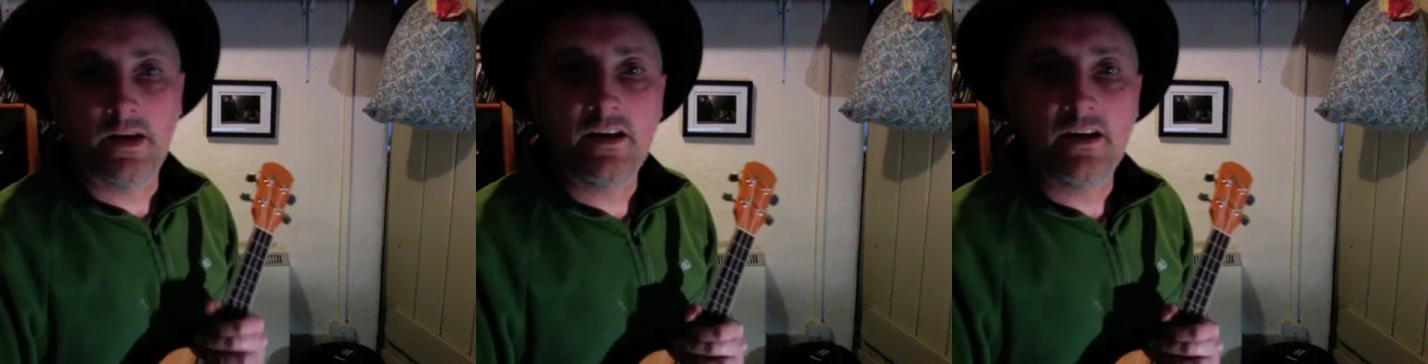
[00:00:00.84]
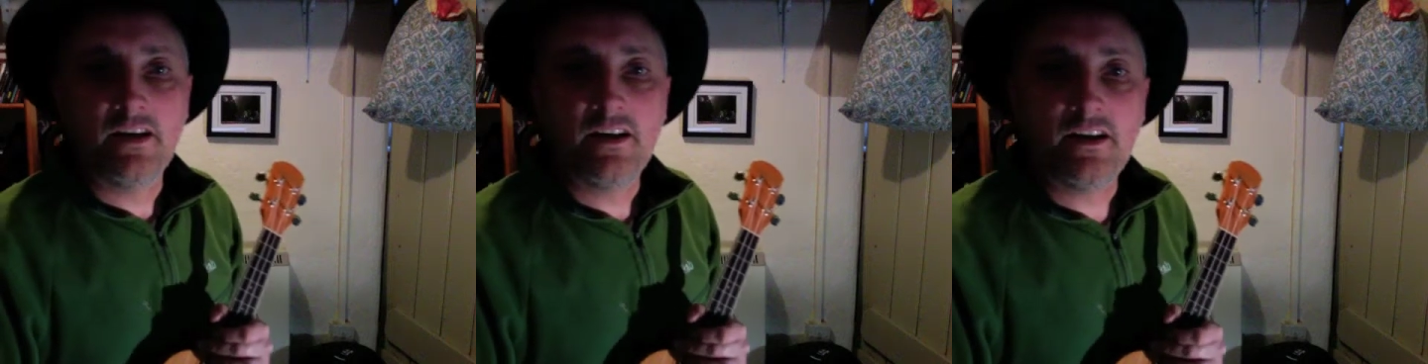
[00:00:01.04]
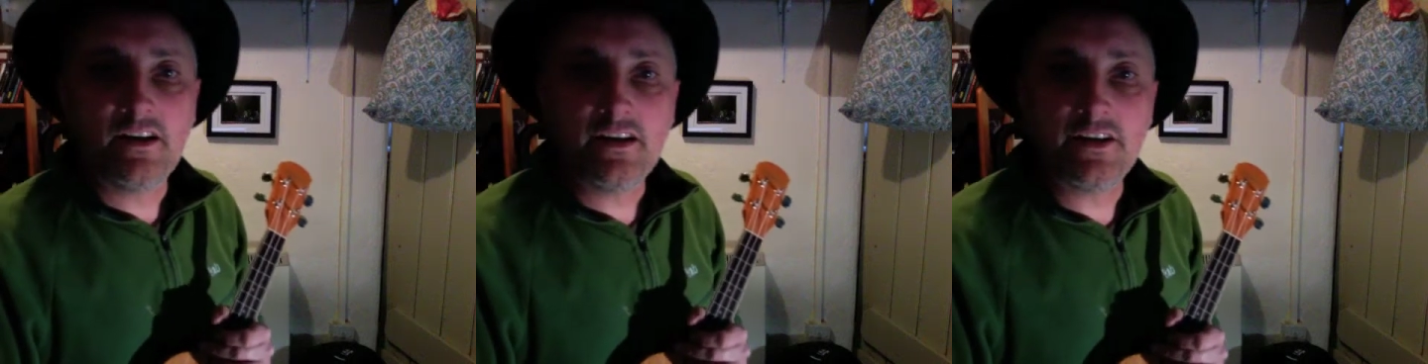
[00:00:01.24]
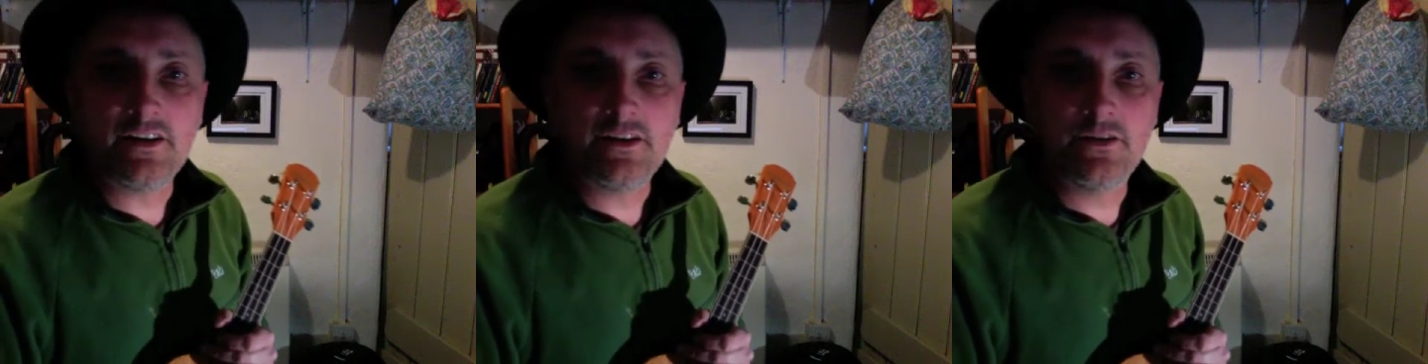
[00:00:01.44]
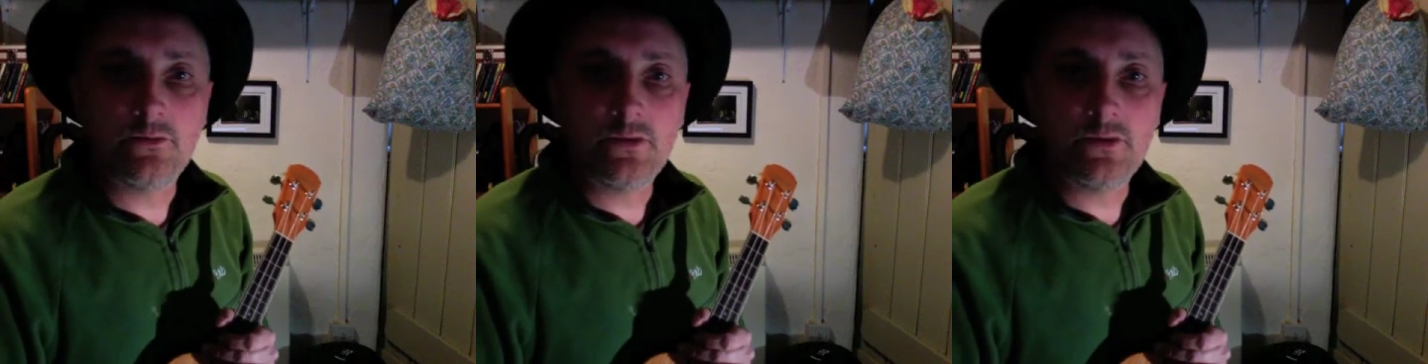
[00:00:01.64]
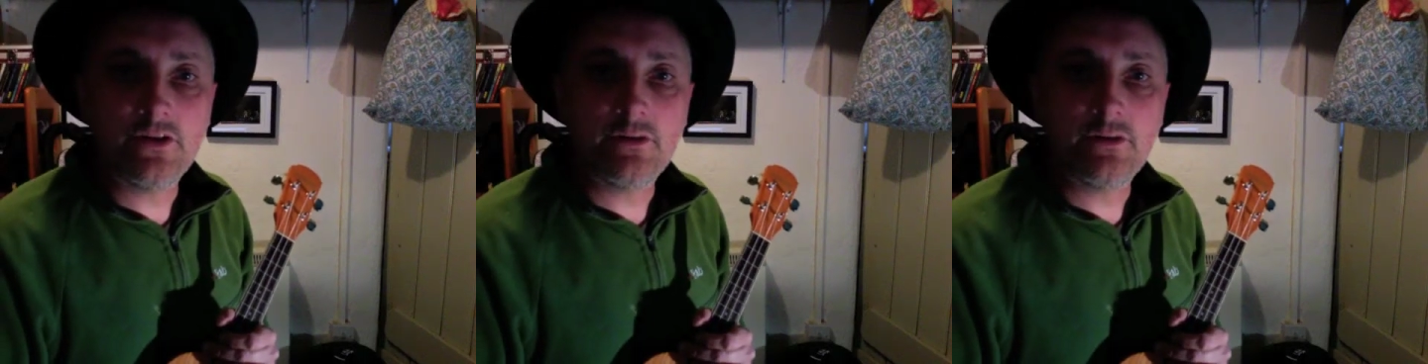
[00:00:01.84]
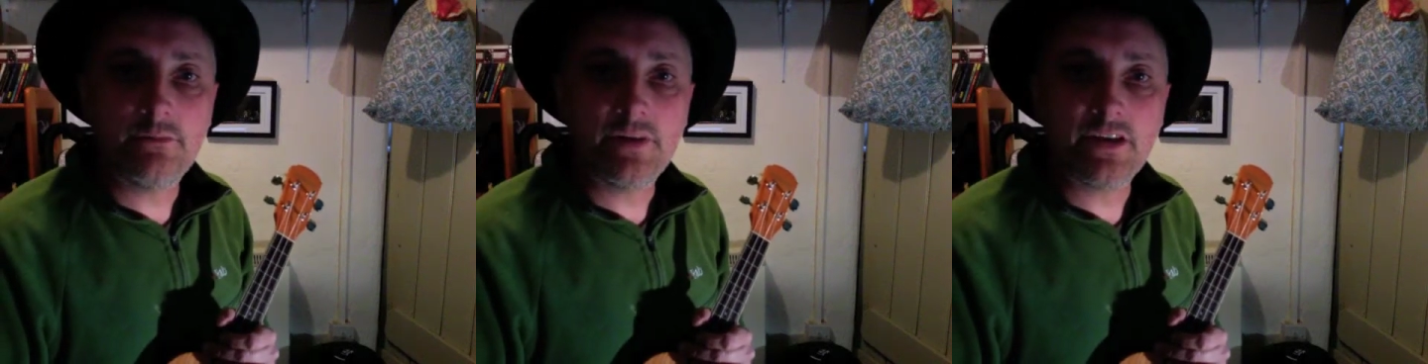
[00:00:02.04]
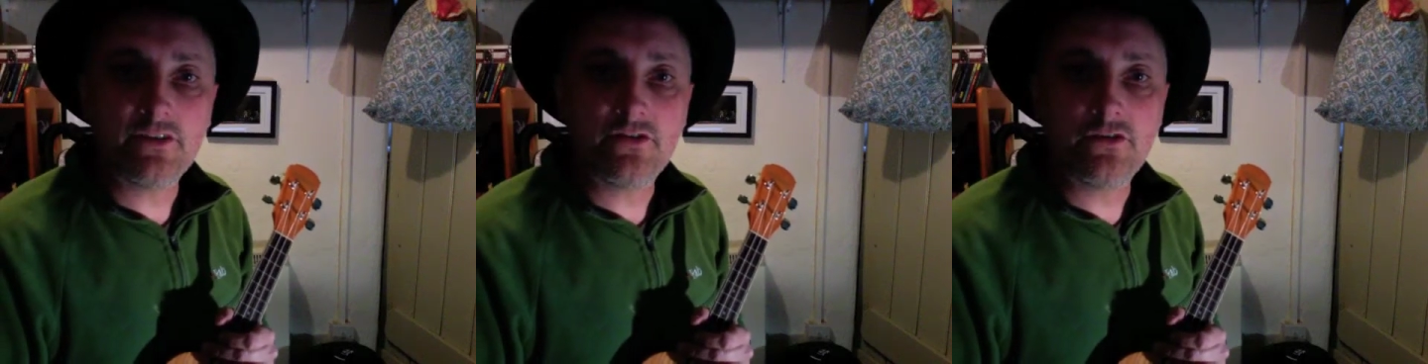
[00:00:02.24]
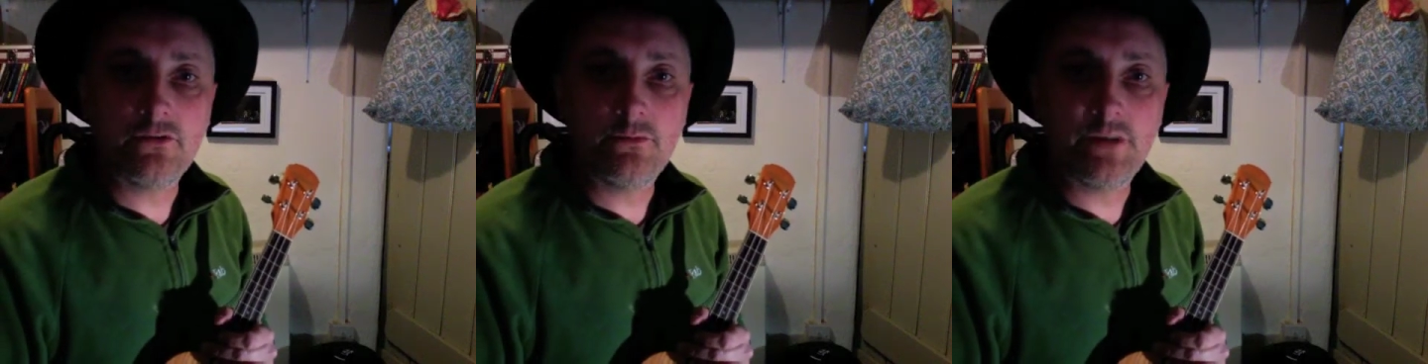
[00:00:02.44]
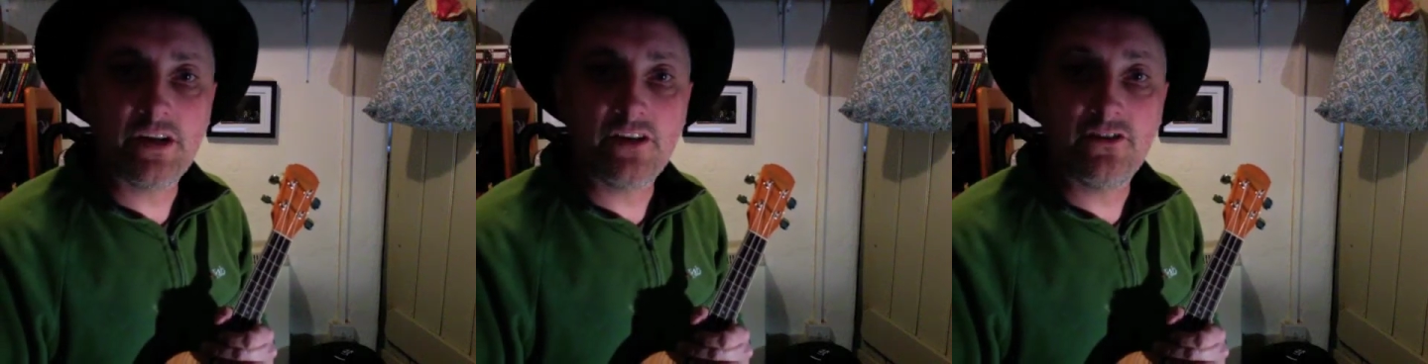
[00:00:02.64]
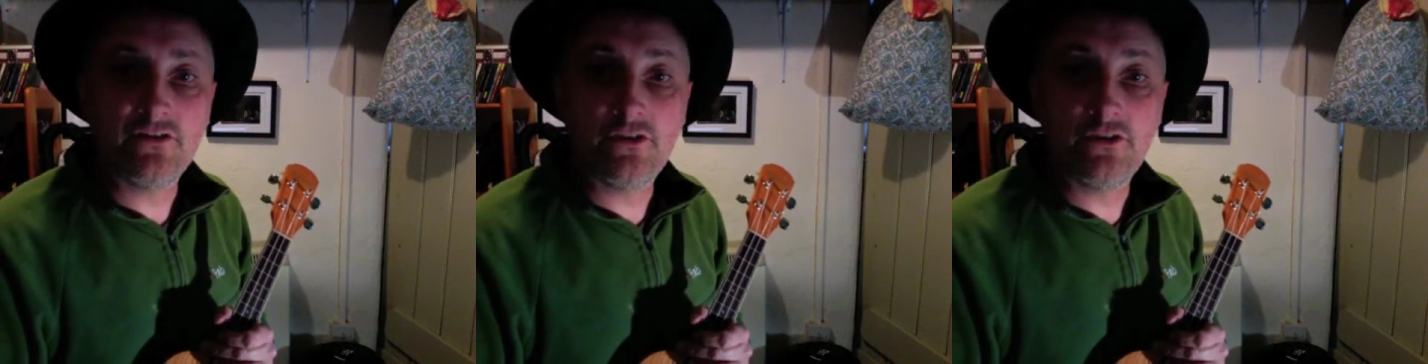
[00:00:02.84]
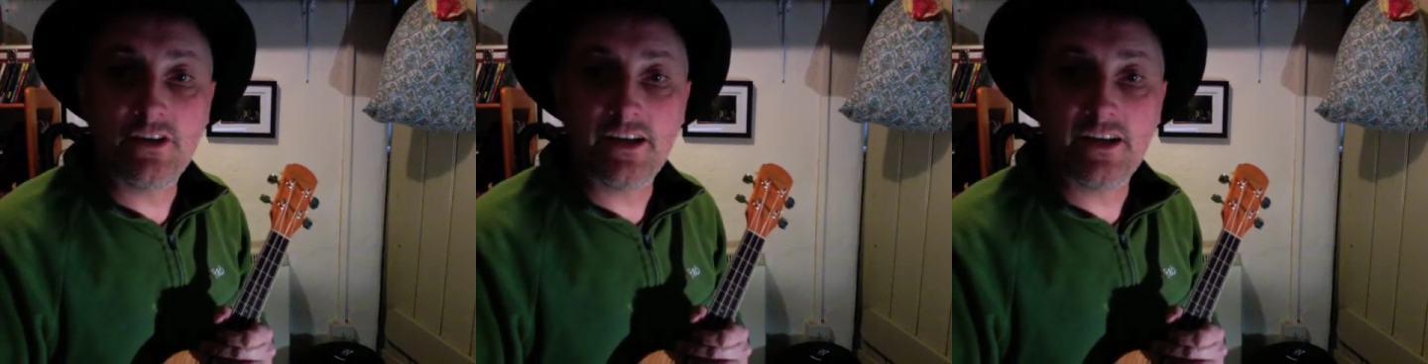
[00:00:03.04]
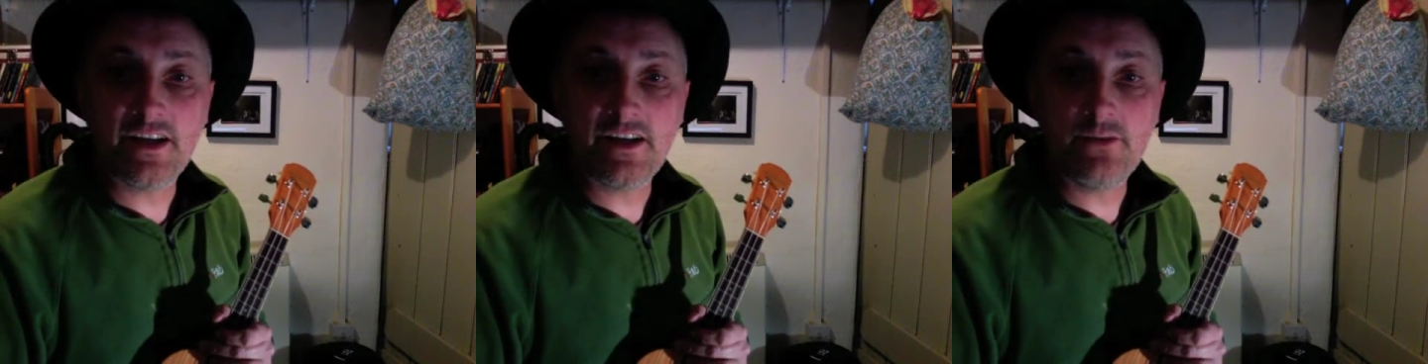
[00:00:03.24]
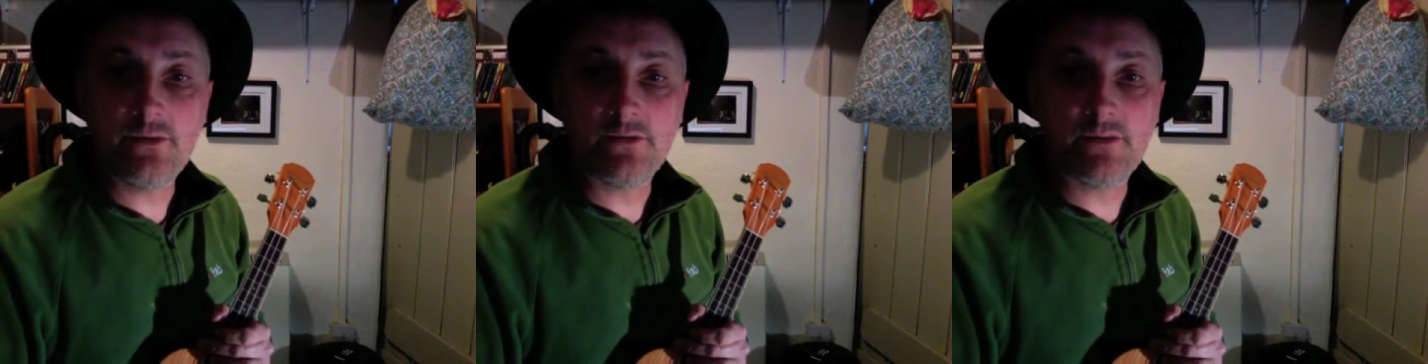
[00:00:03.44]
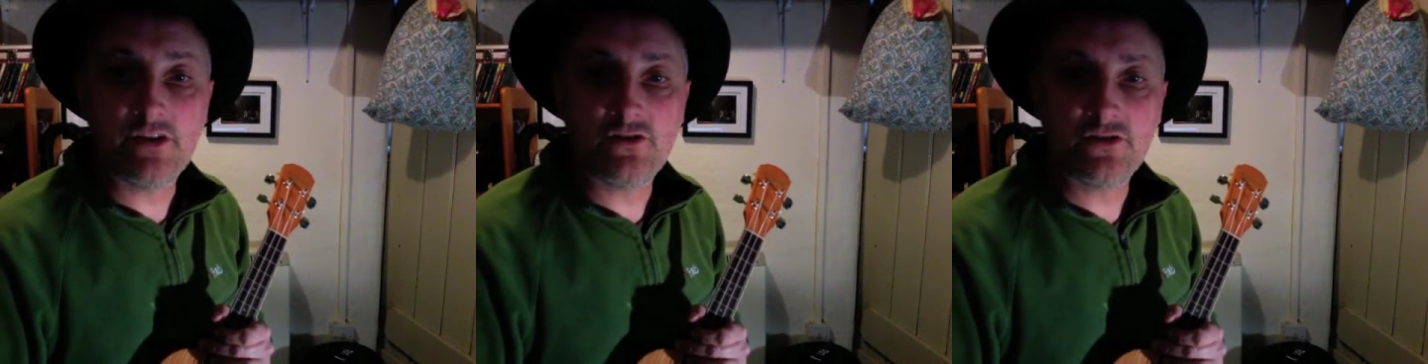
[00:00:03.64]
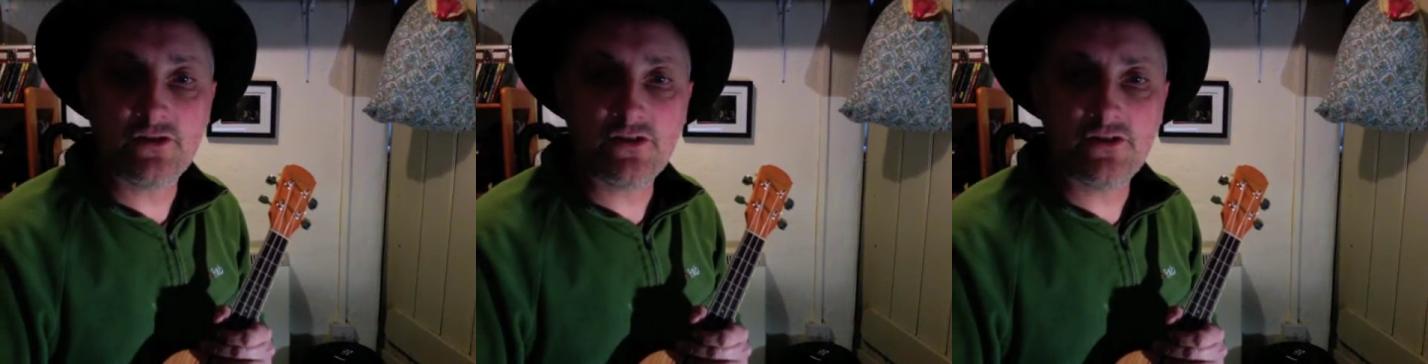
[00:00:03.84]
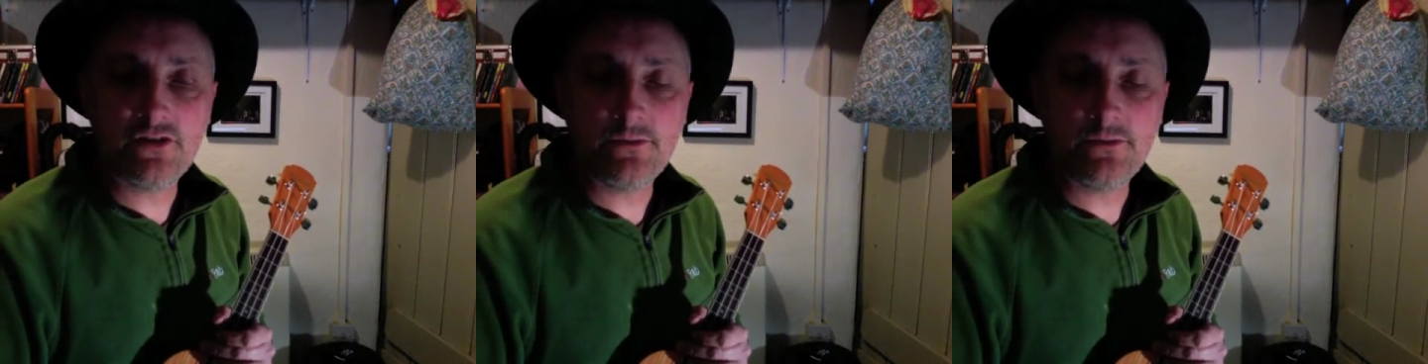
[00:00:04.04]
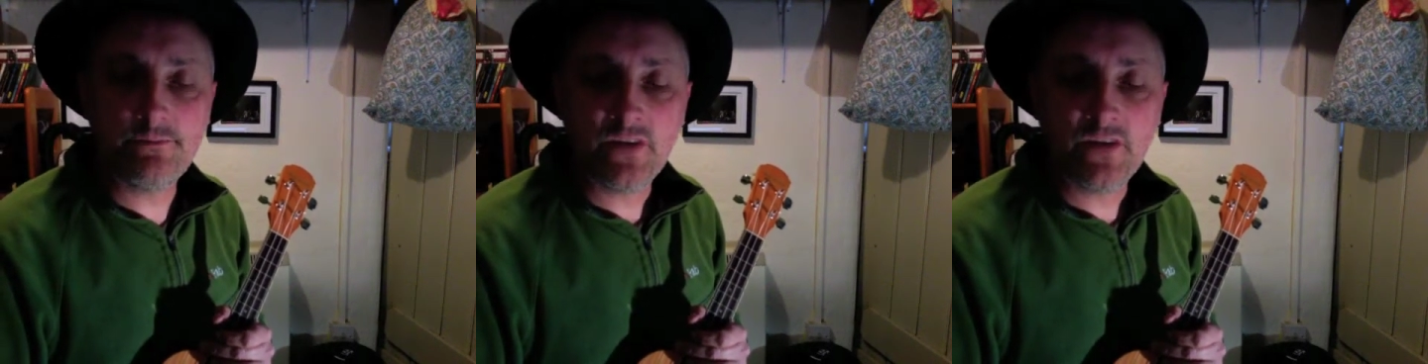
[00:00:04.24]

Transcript: Hi, and welcome back to Beginner's Ukulele with me, Jonathan.